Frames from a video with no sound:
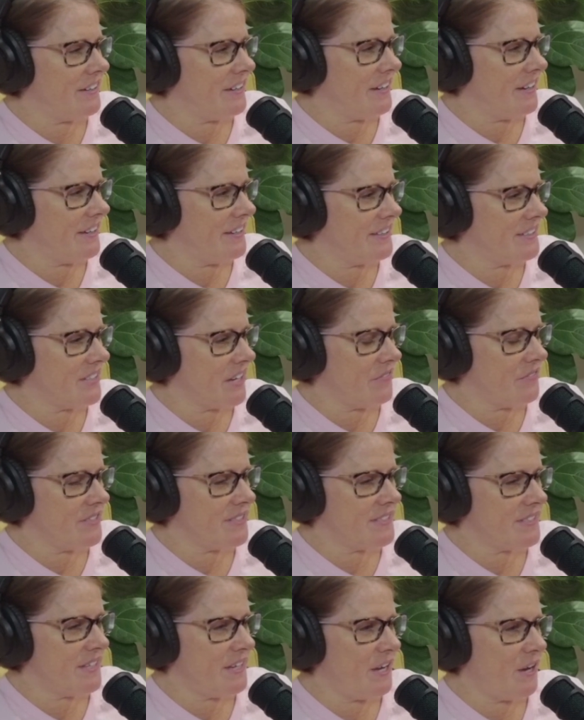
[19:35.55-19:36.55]
It's
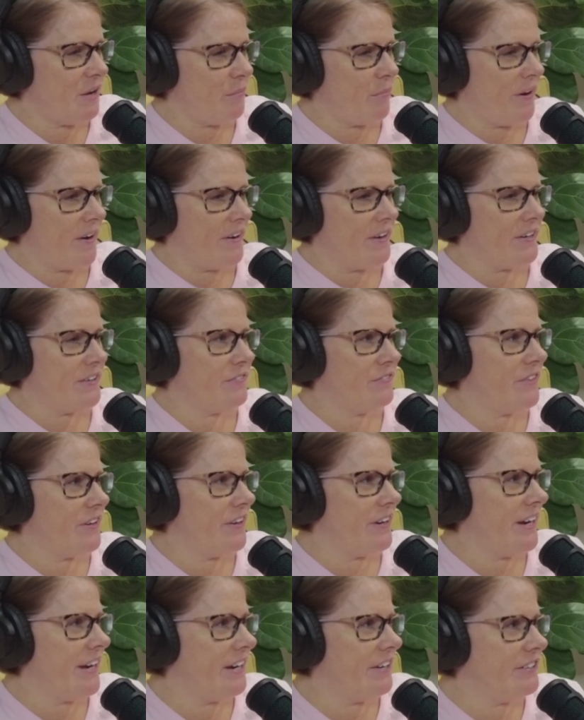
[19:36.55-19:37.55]
obviously a part of
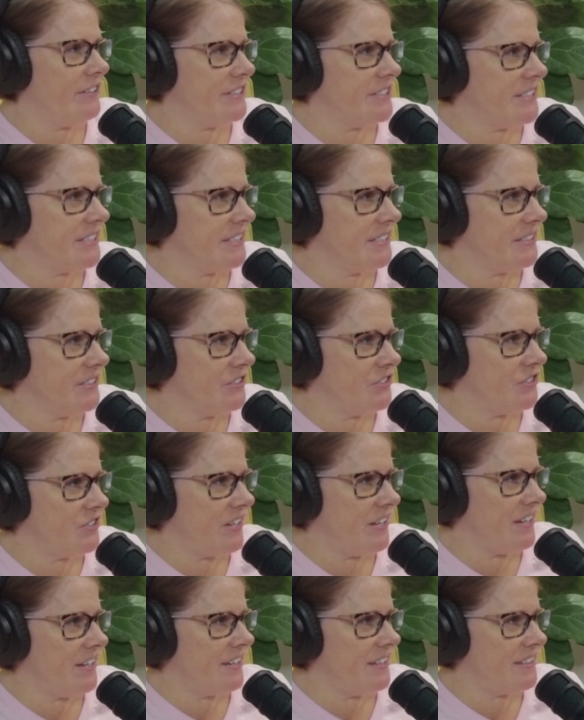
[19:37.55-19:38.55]
their heritage,
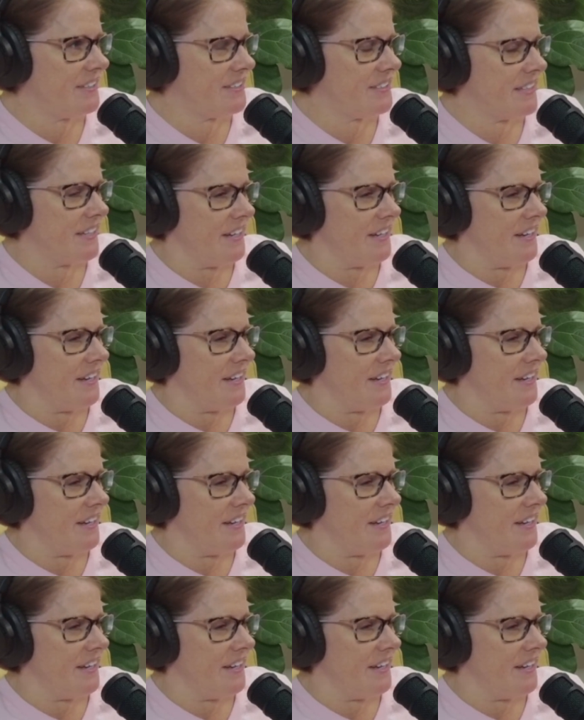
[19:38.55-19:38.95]
and